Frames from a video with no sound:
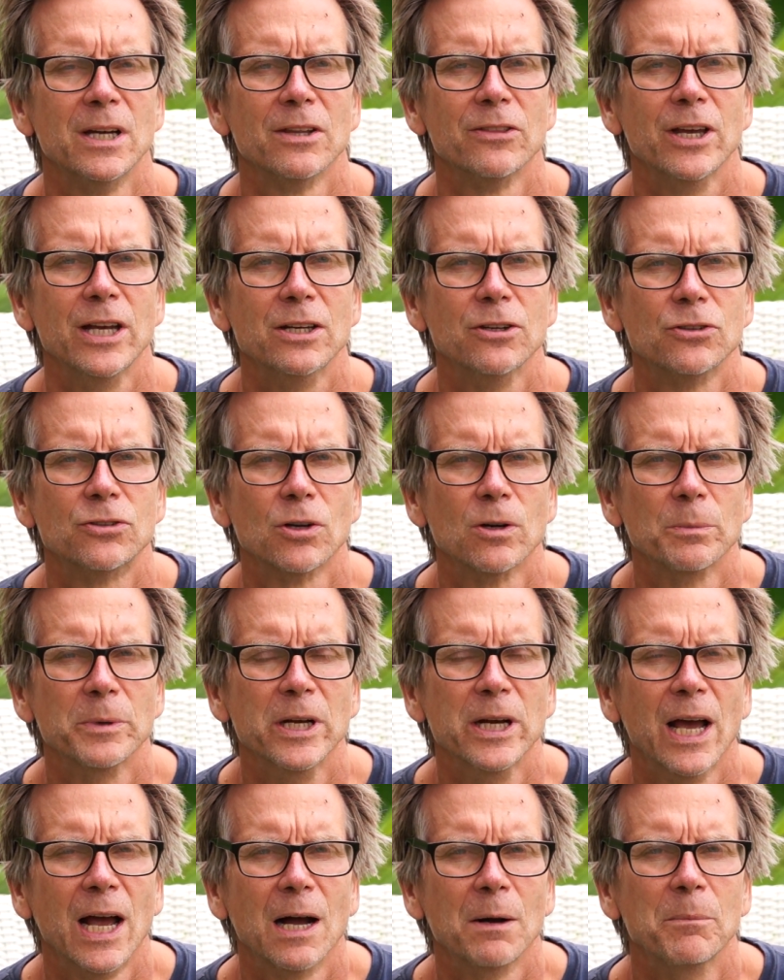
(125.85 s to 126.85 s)
They
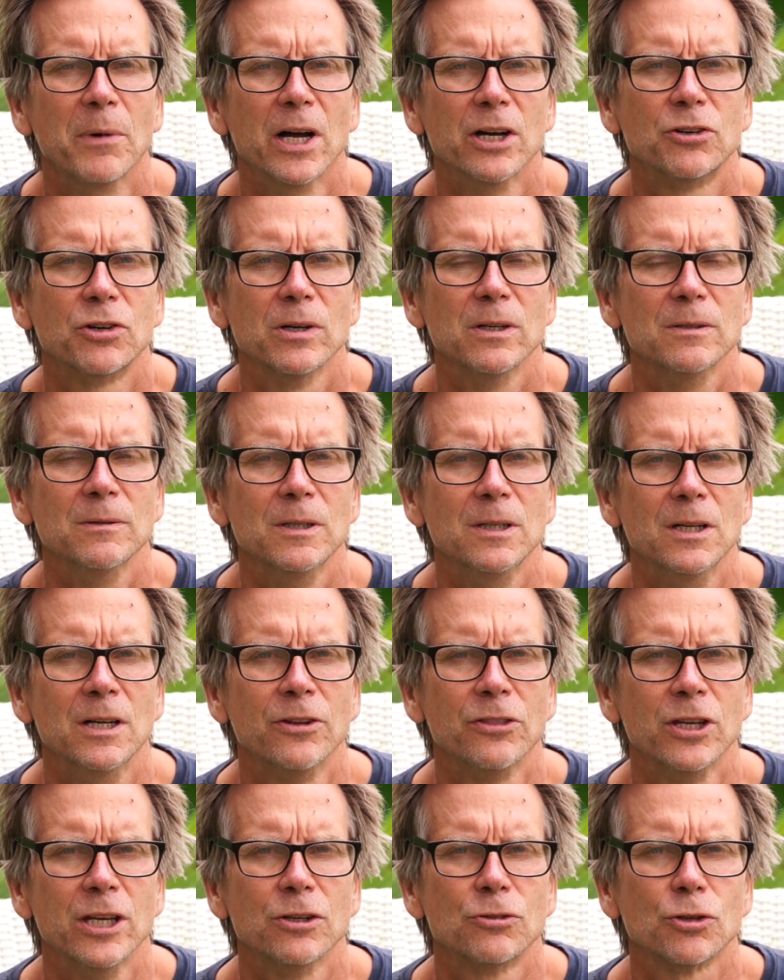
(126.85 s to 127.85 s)
determine how much
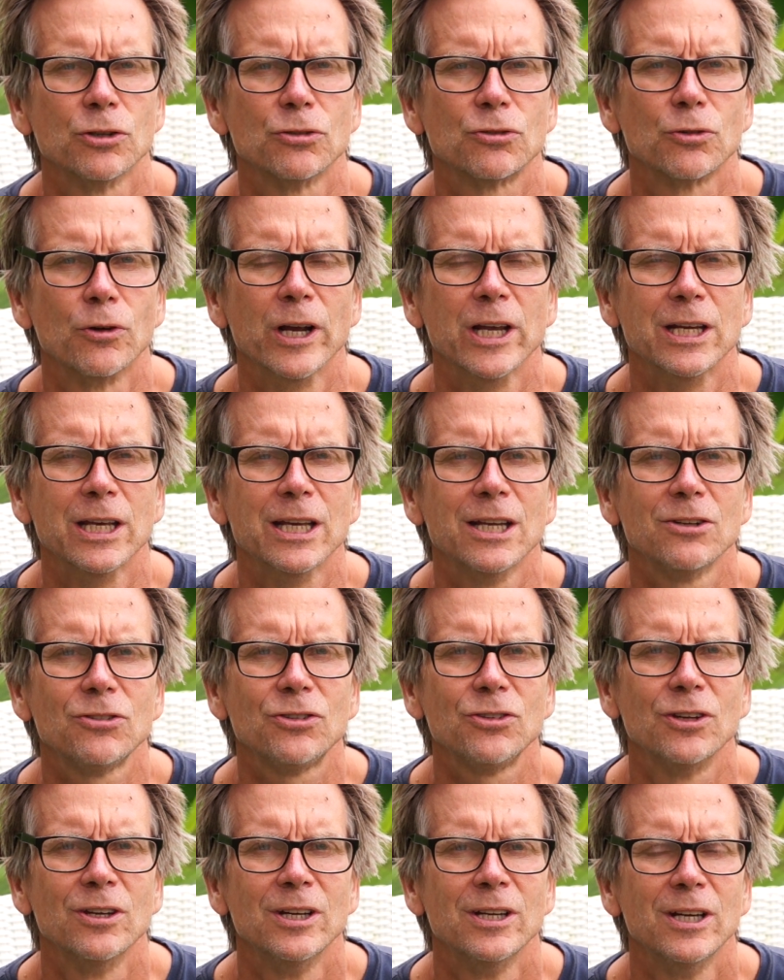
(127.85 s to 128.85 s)
the interest rate
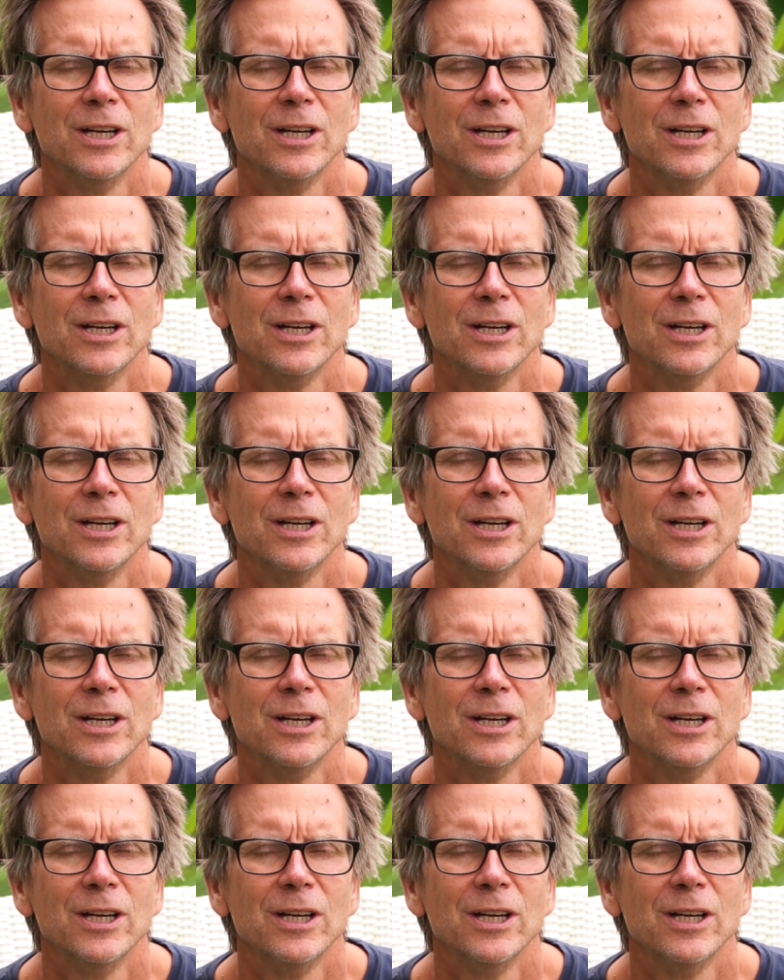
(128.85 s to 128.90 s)
is,